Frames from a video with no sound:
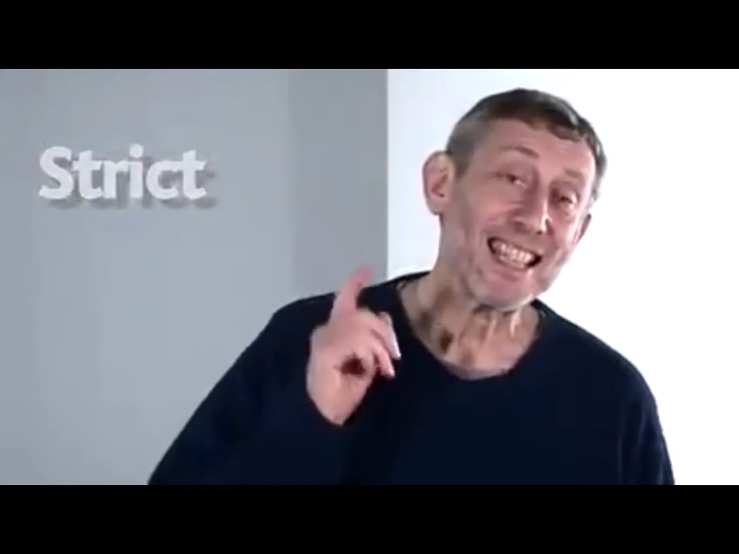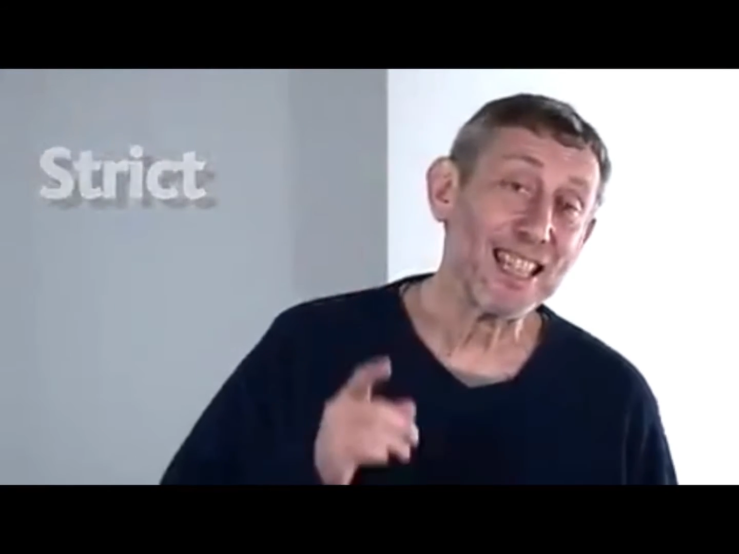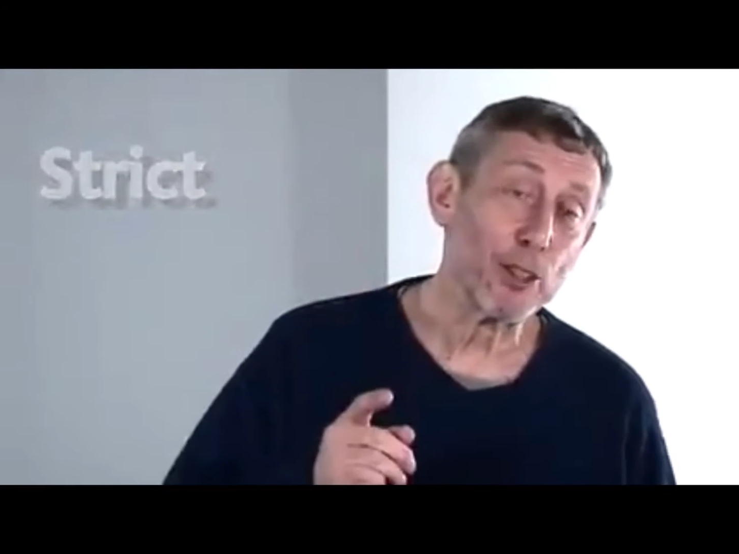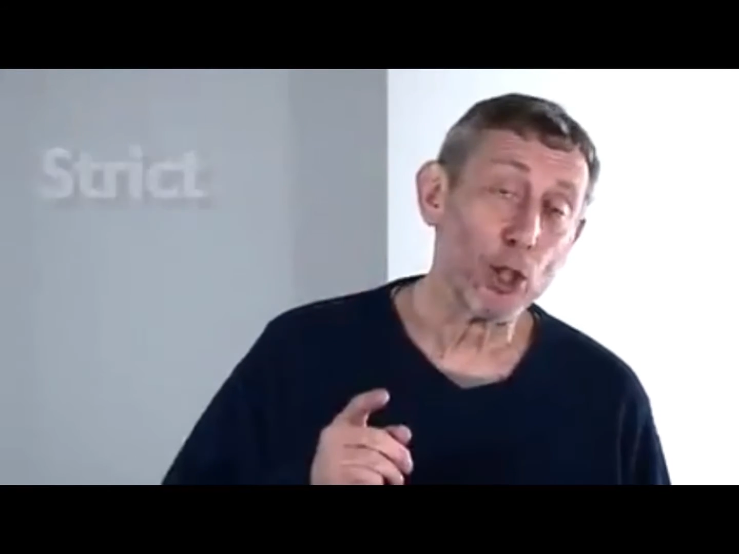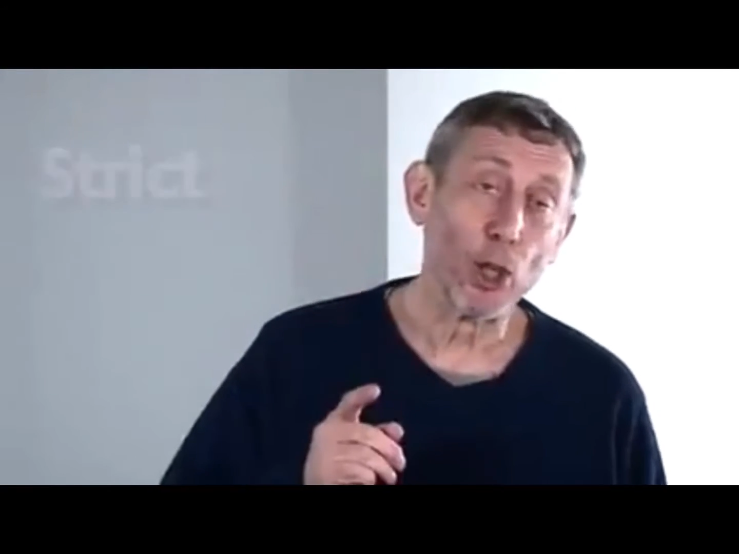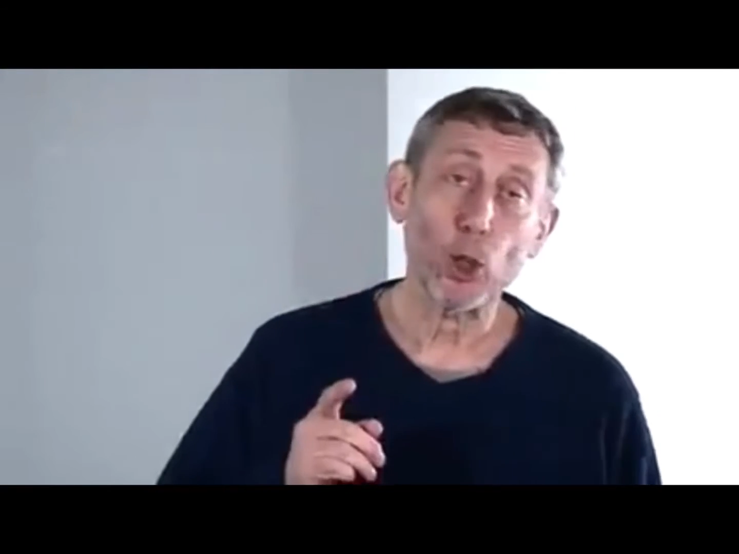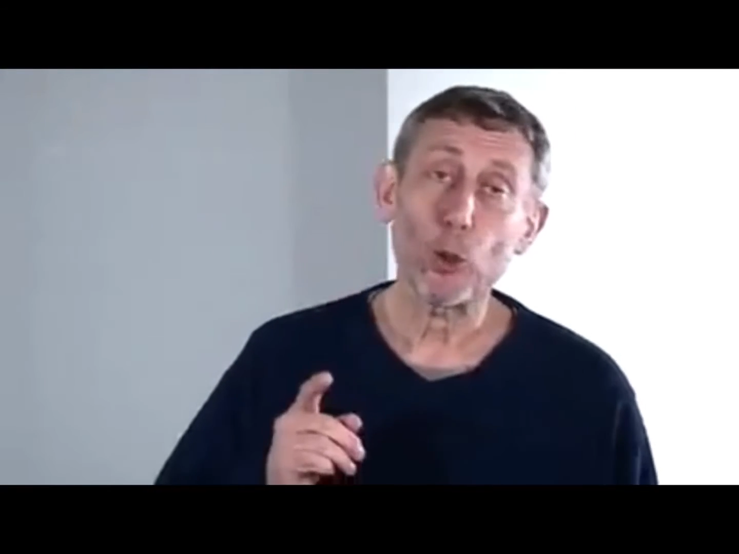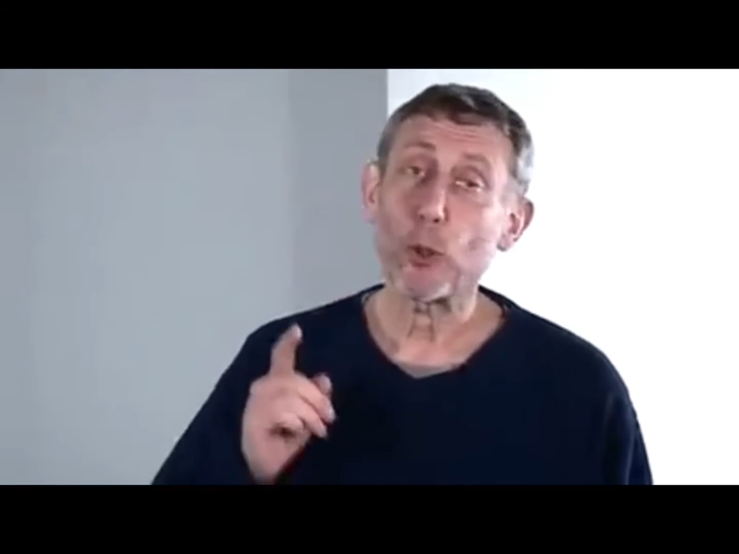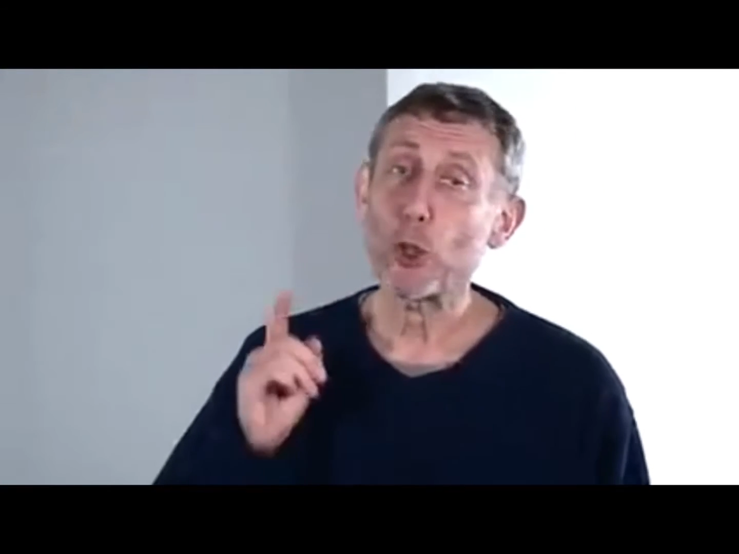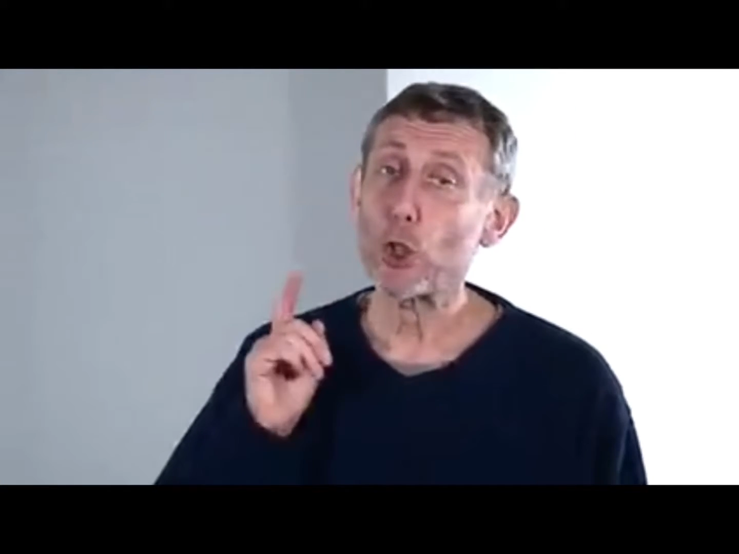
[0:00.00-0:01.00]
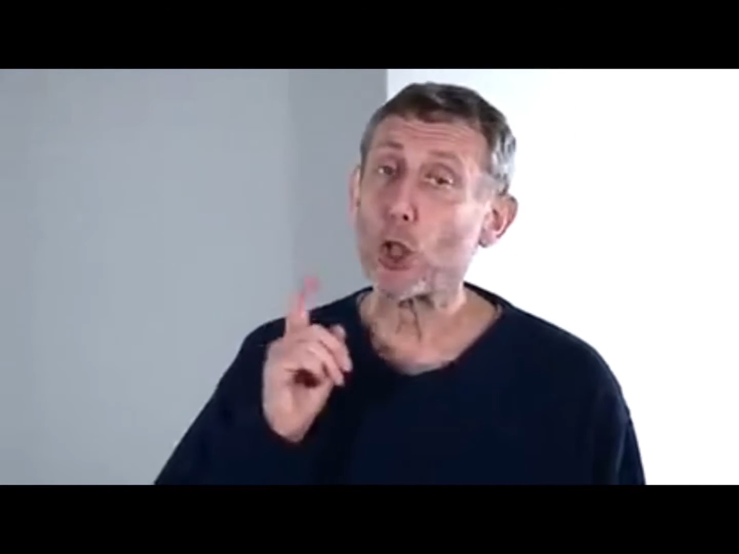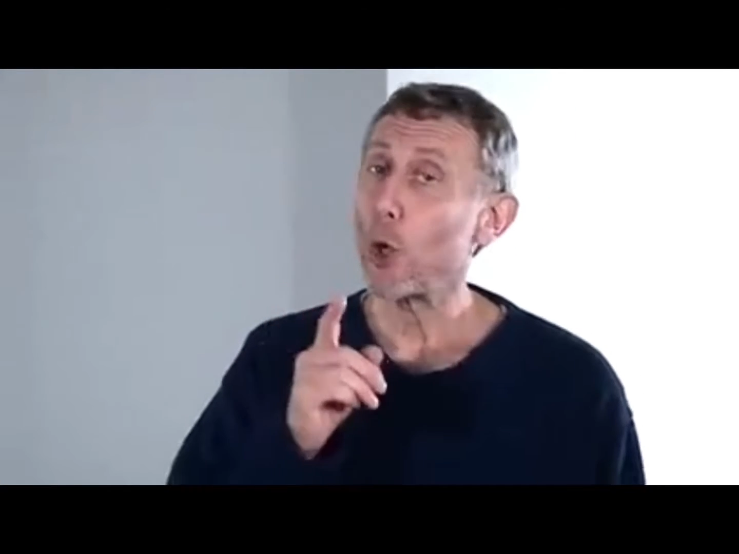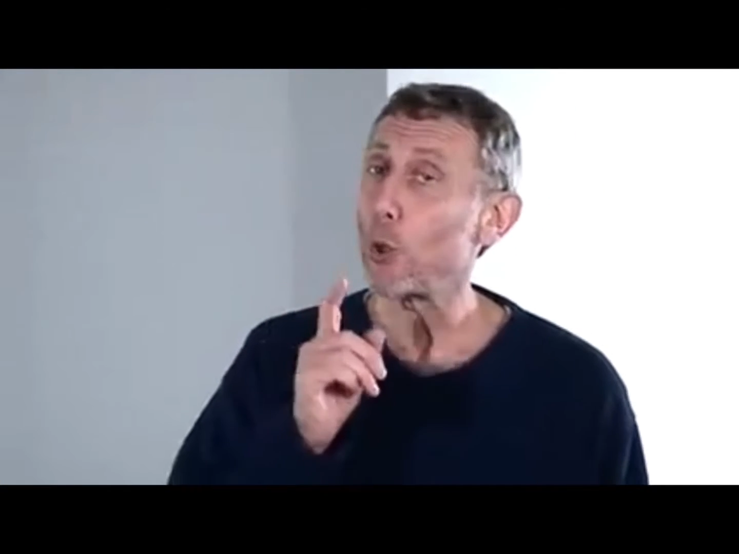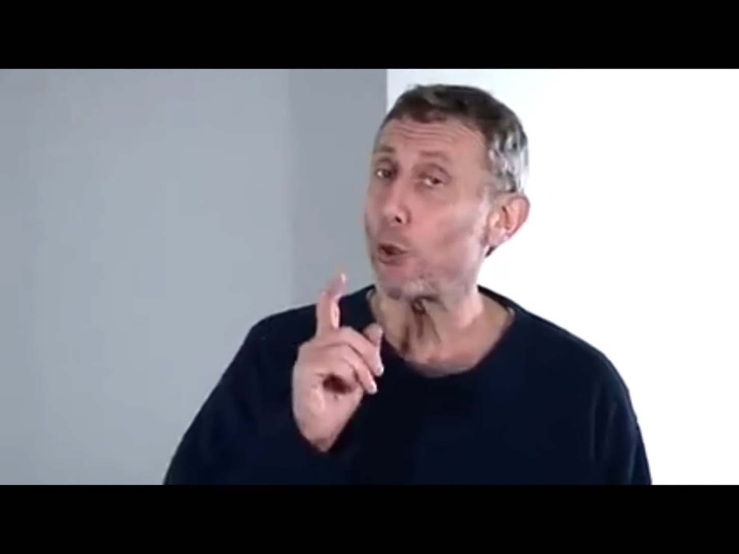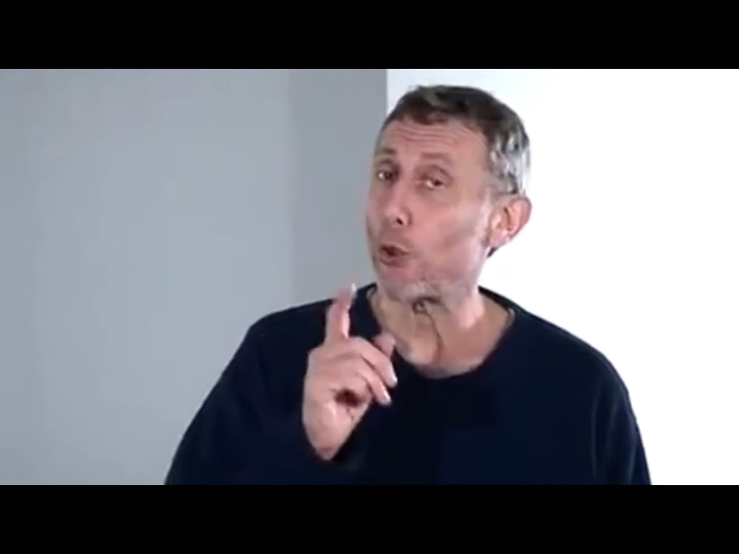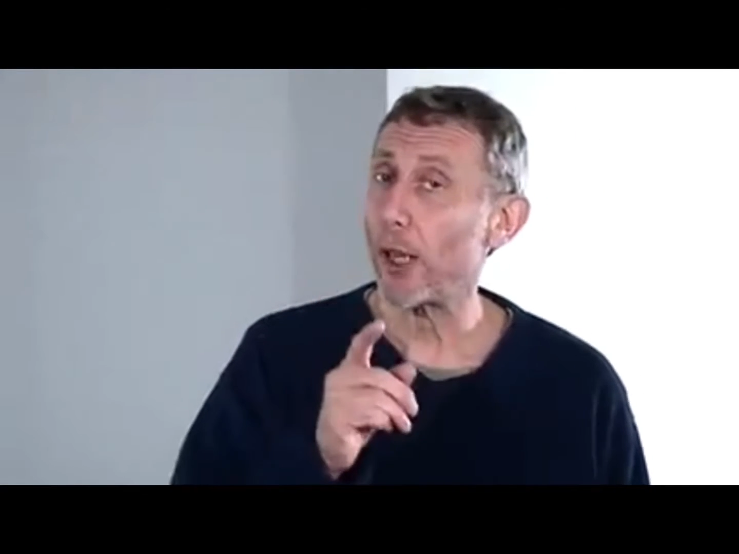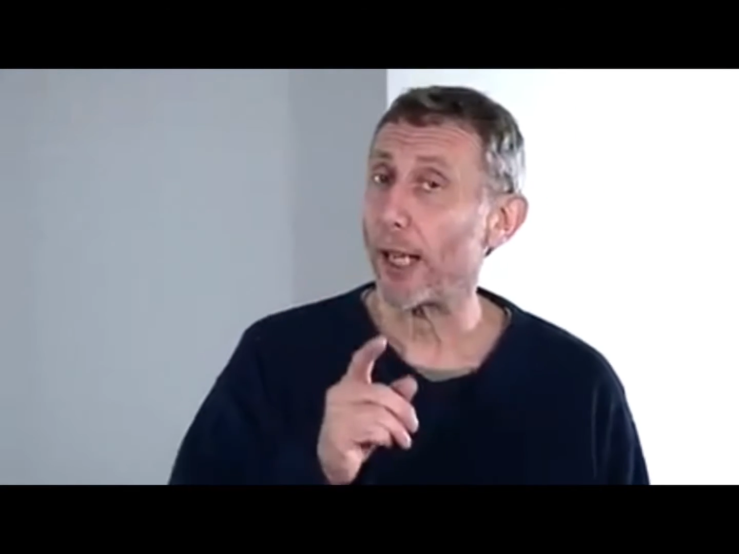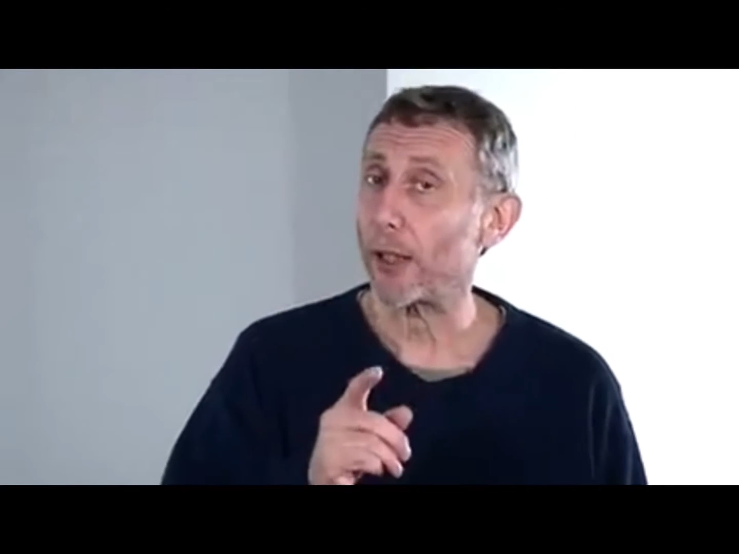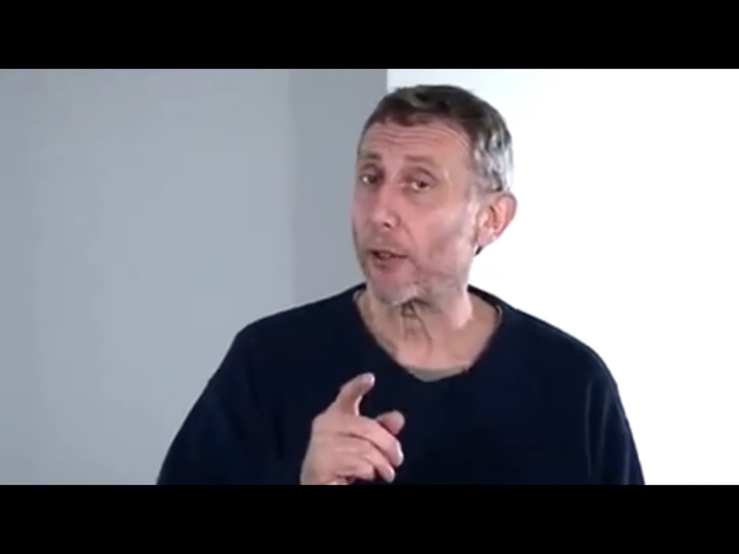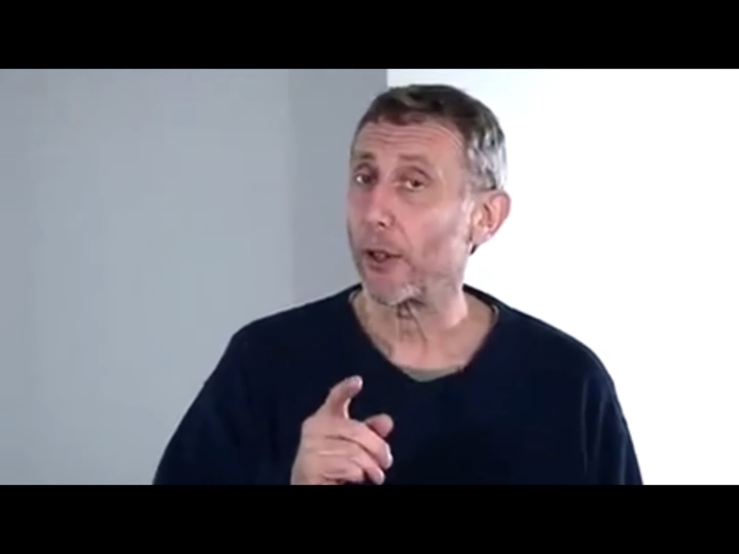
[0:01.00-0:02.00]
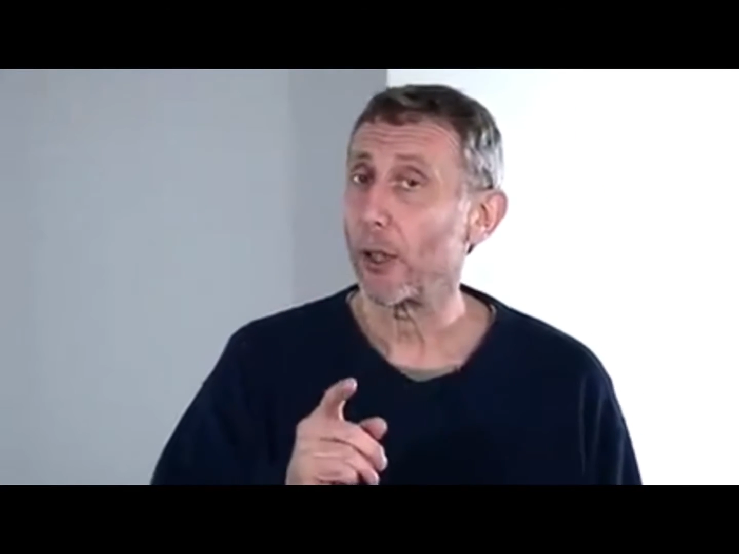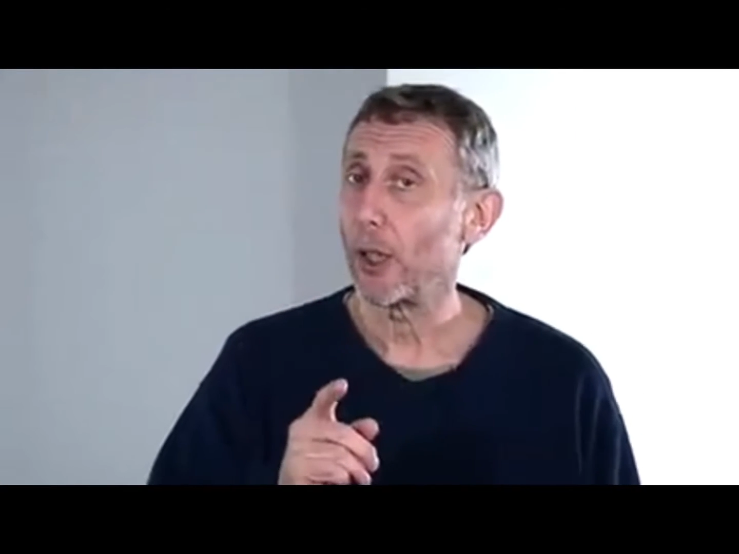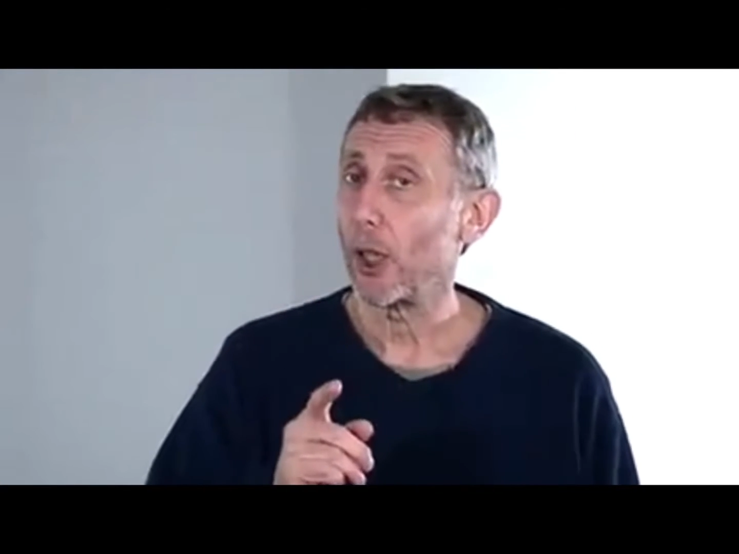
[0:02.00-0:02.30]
teacher who was so strict,